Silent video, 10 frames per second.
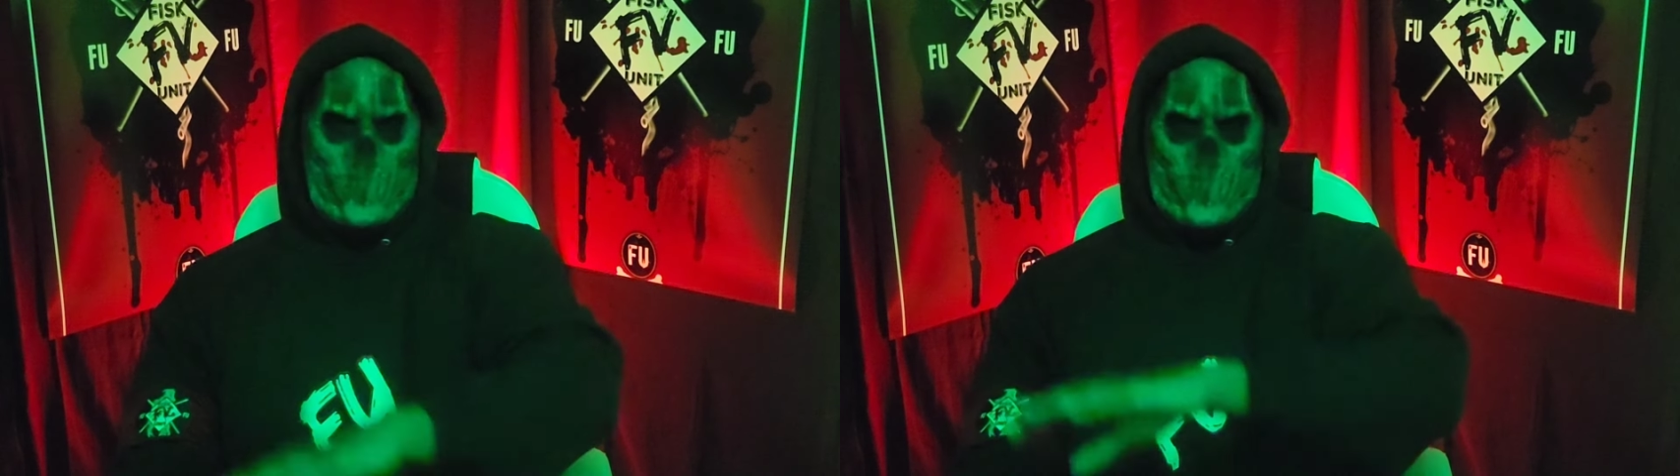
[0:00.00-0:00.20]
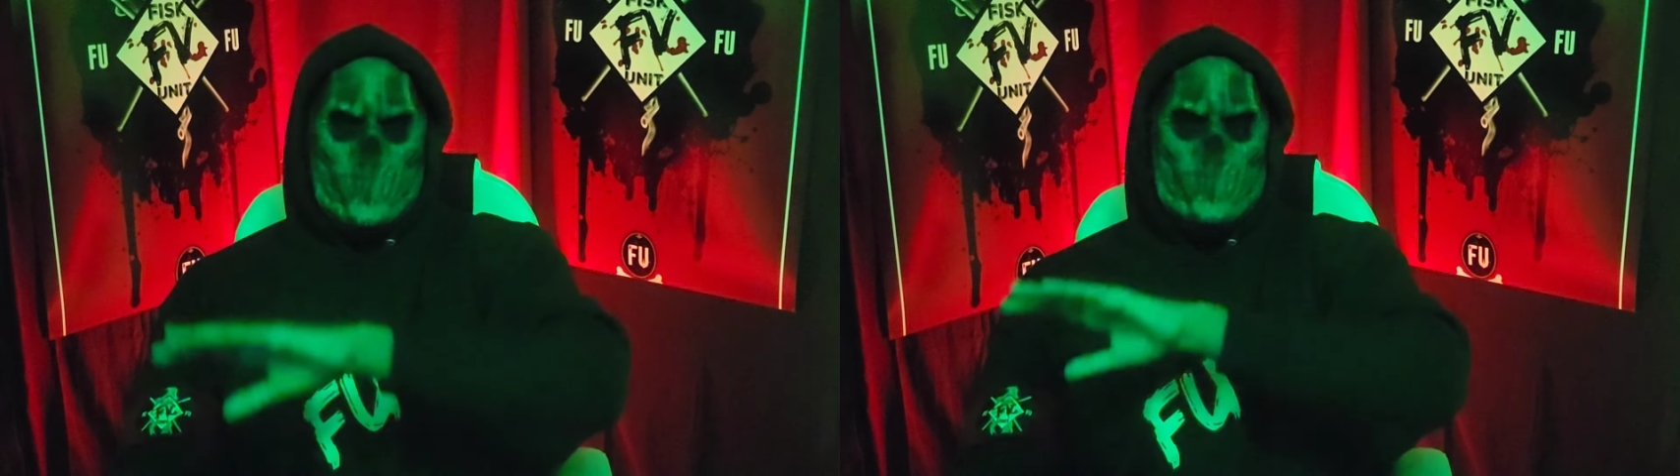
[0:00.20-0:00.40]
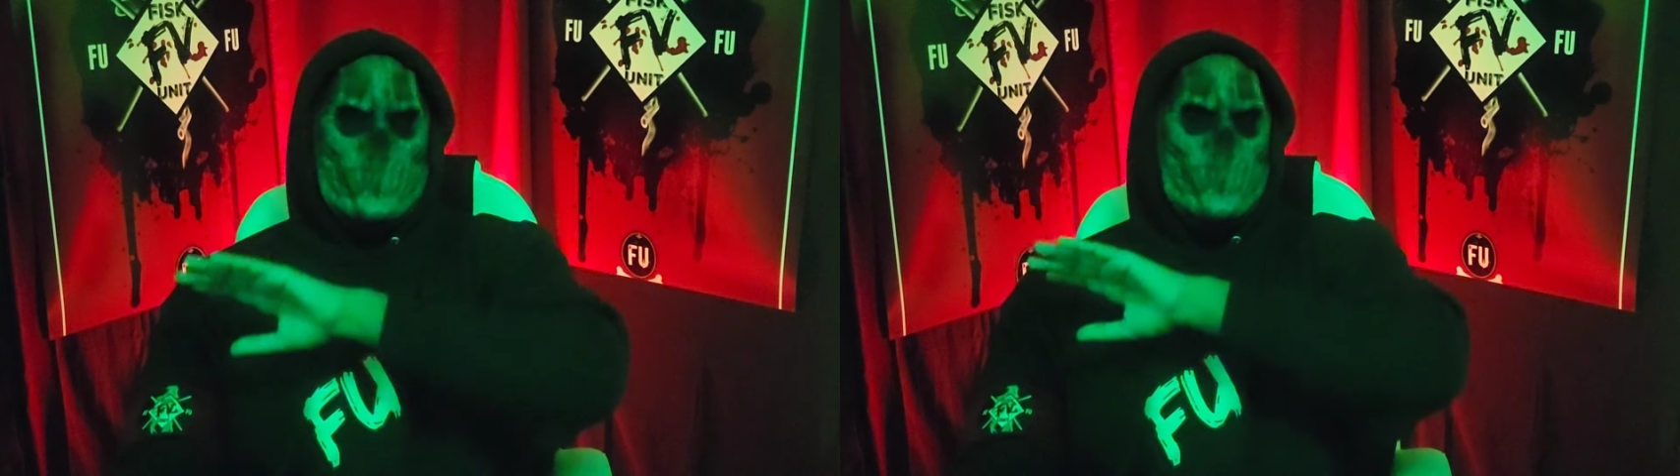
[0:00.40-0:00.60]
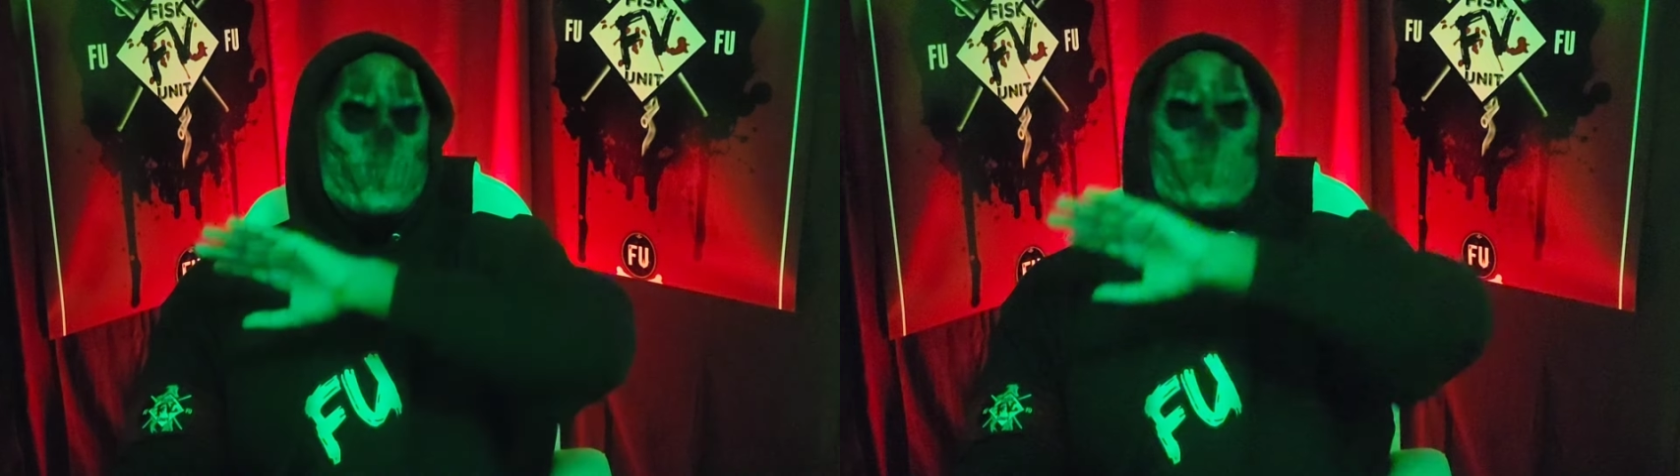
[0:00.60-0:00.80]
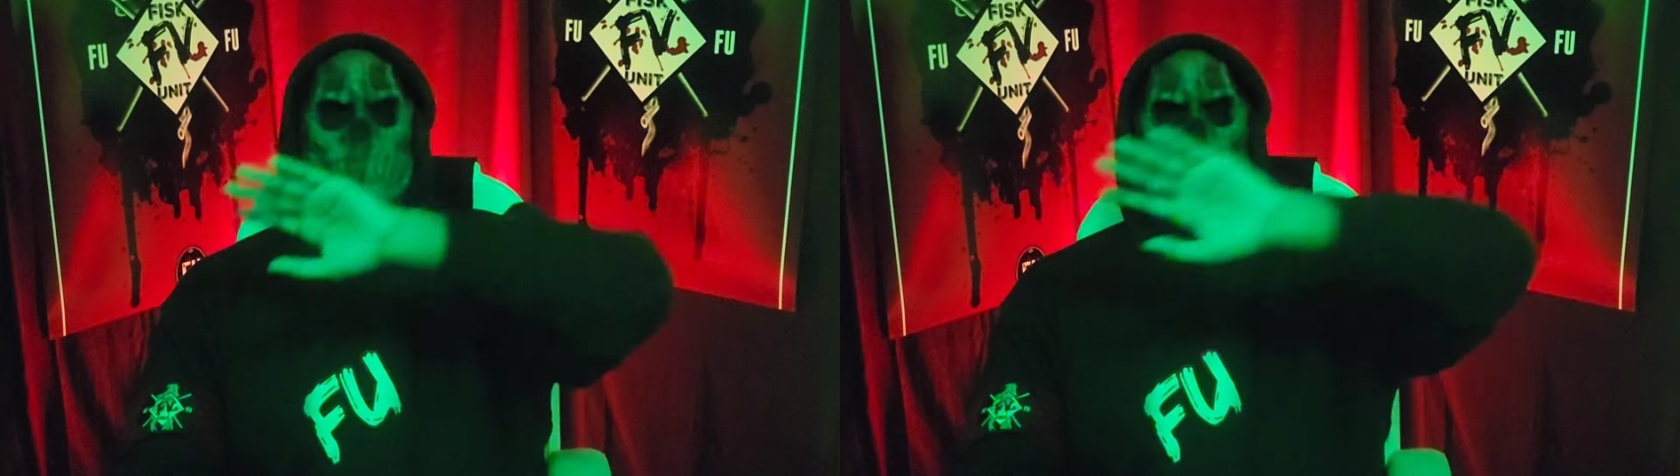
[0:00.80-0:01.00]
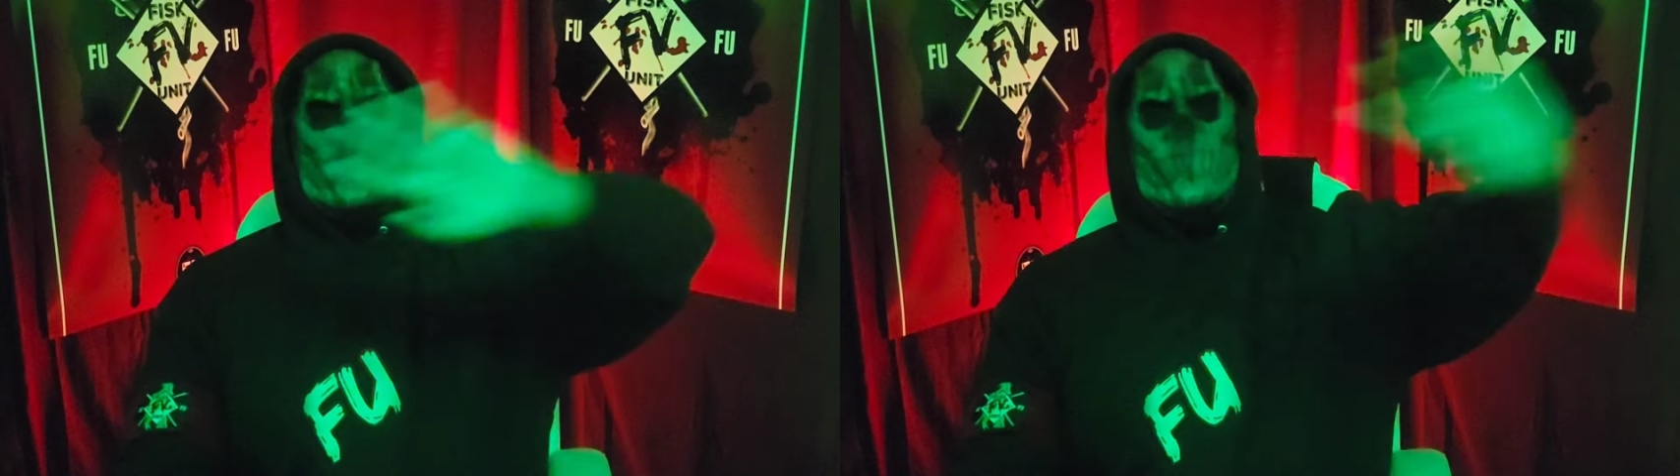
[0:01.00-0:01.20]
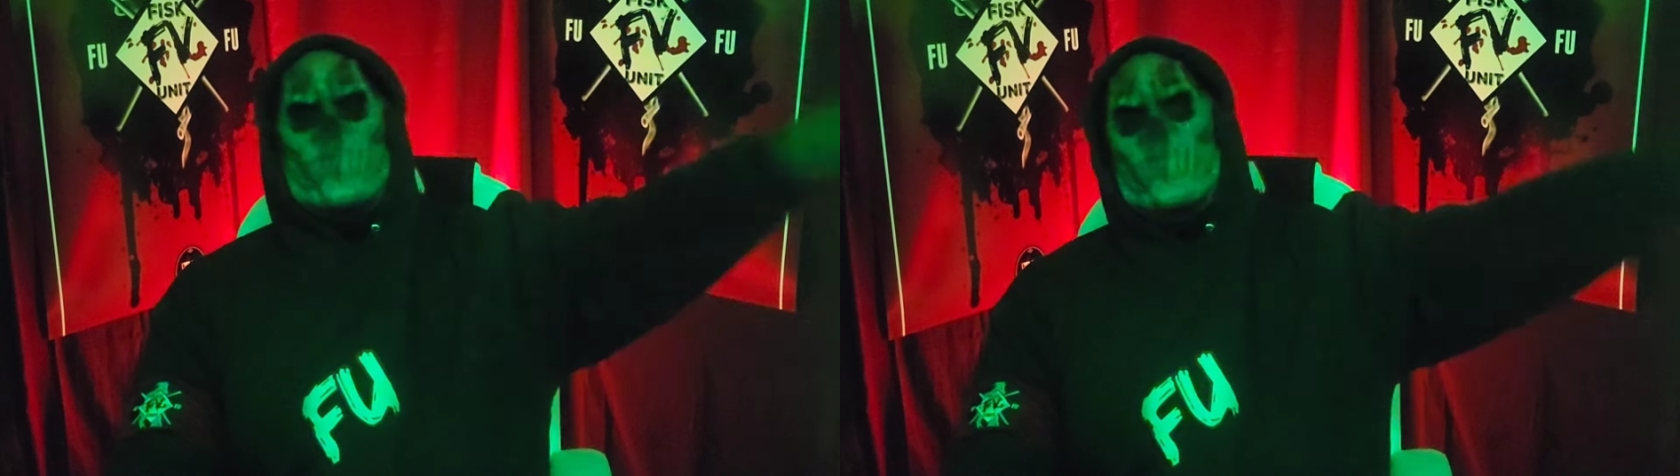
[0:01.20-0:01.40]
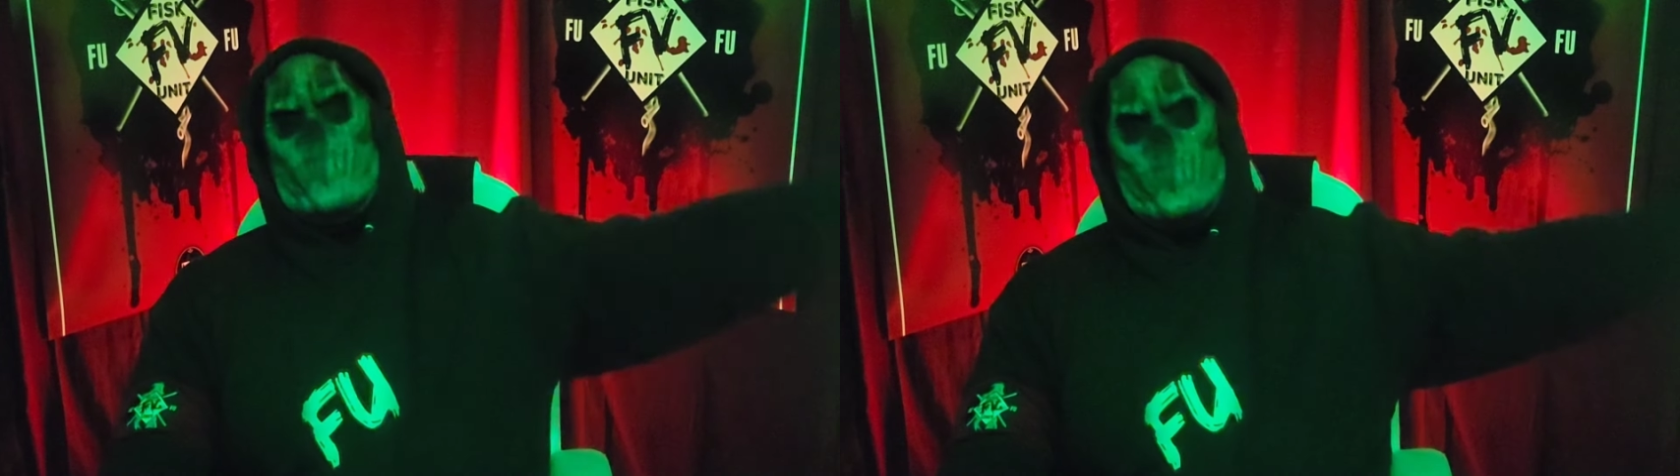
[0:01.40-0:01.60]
and we're not even gonna talk